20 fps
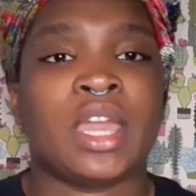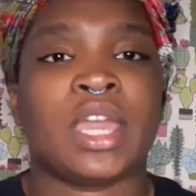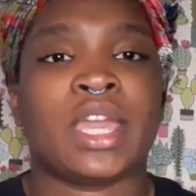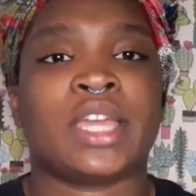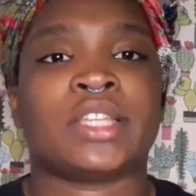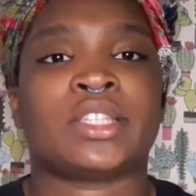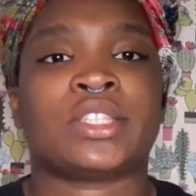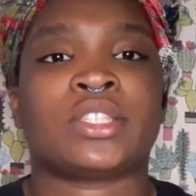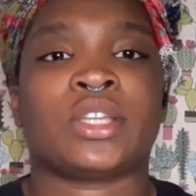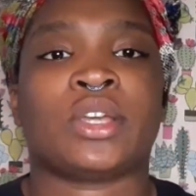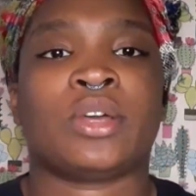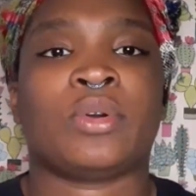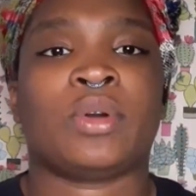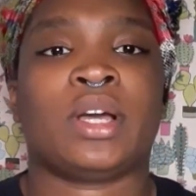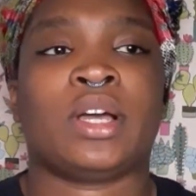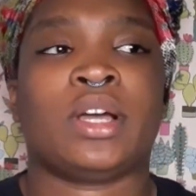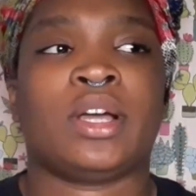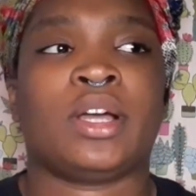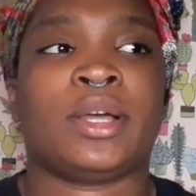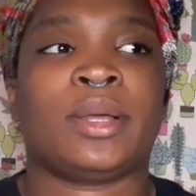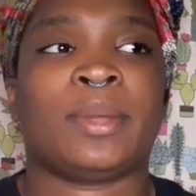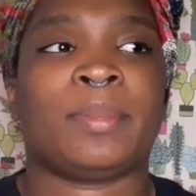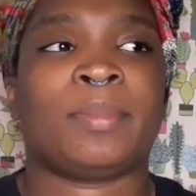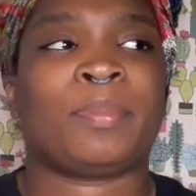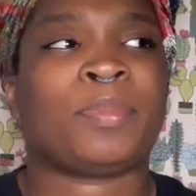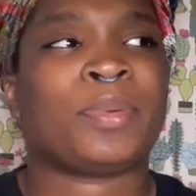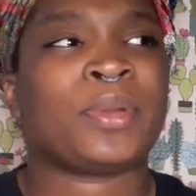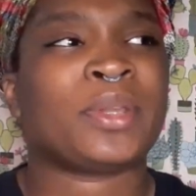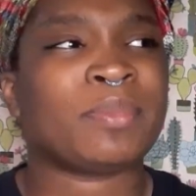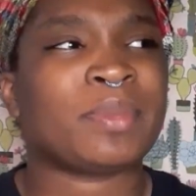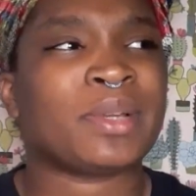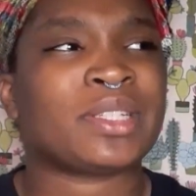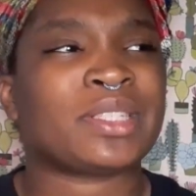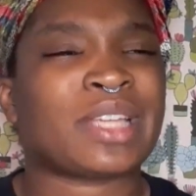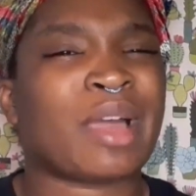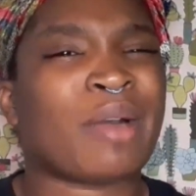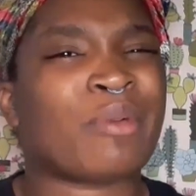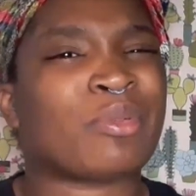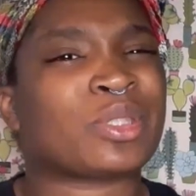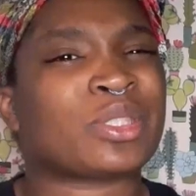And so pretty much
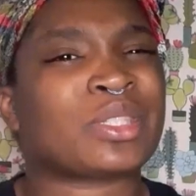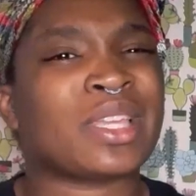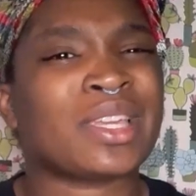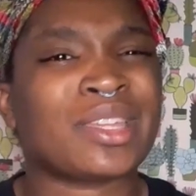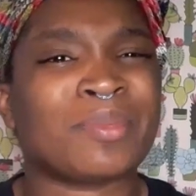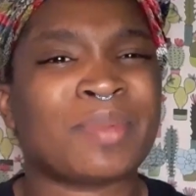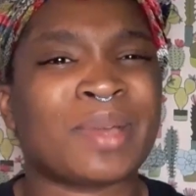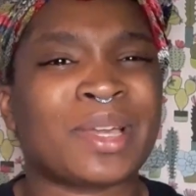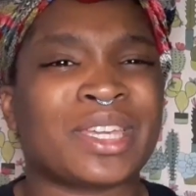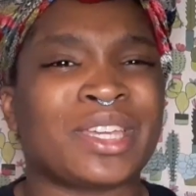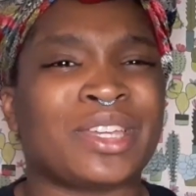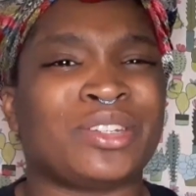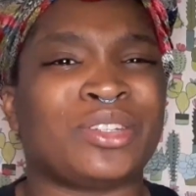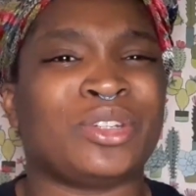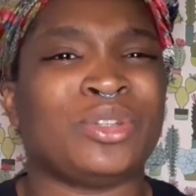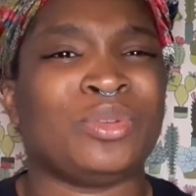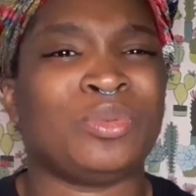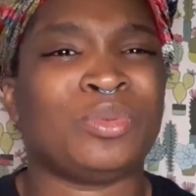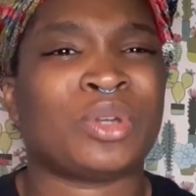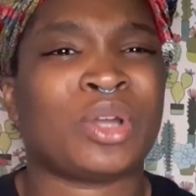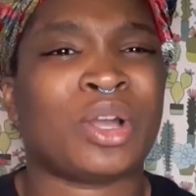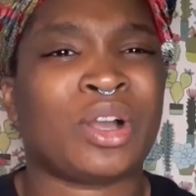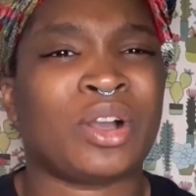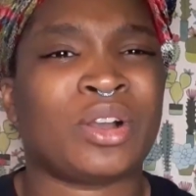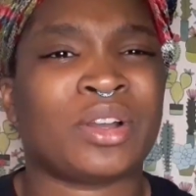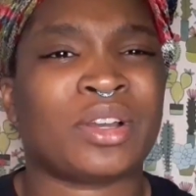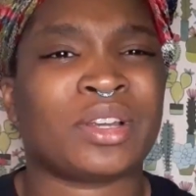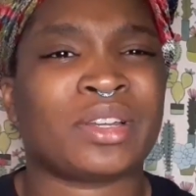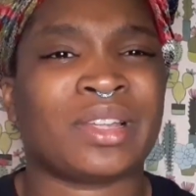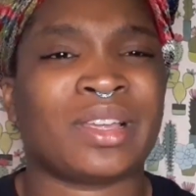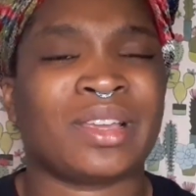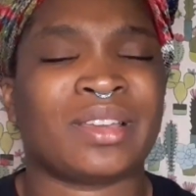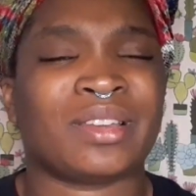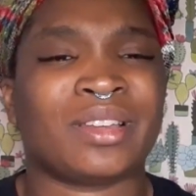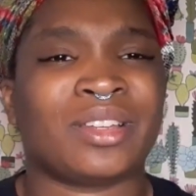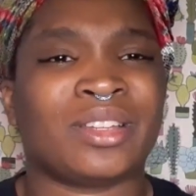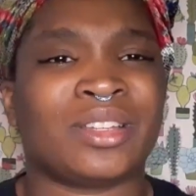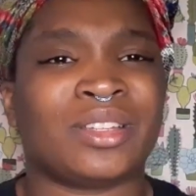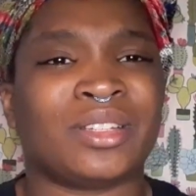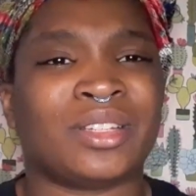I was thinking about getting a new car, like
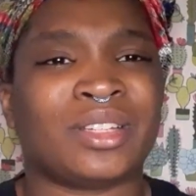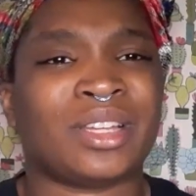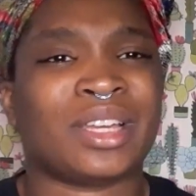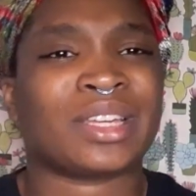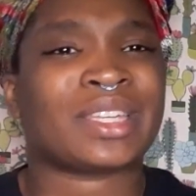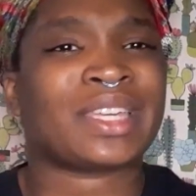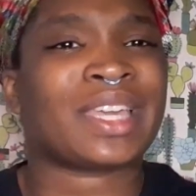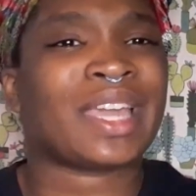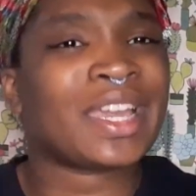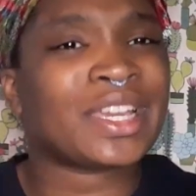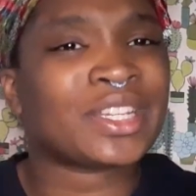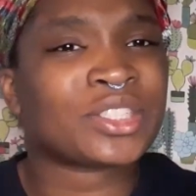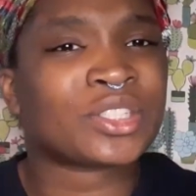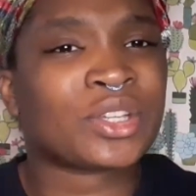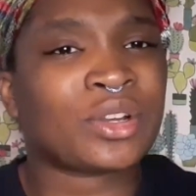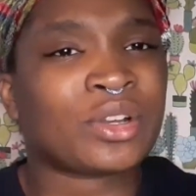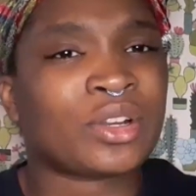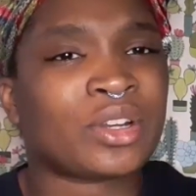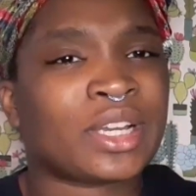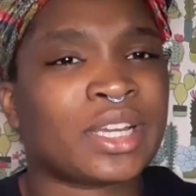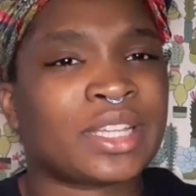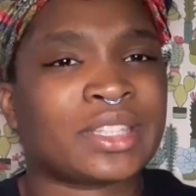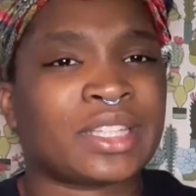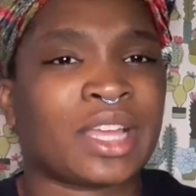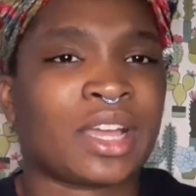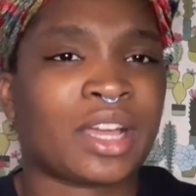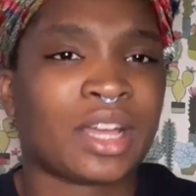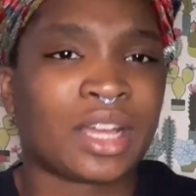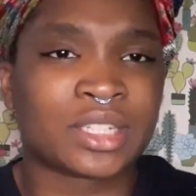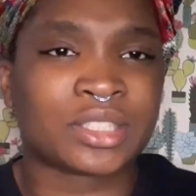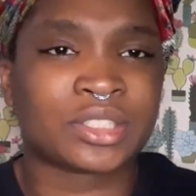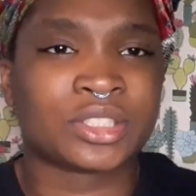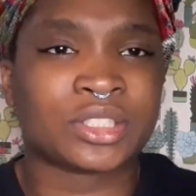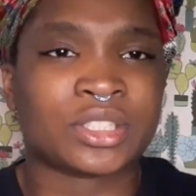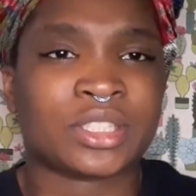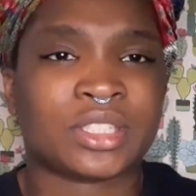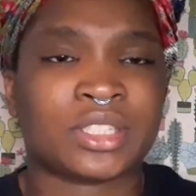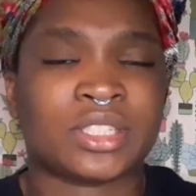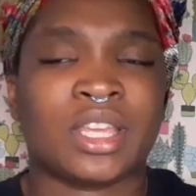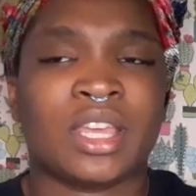a cash car at the
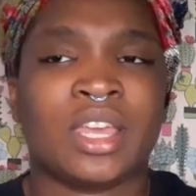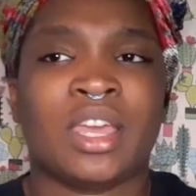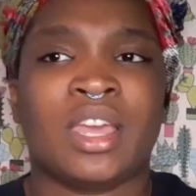auction.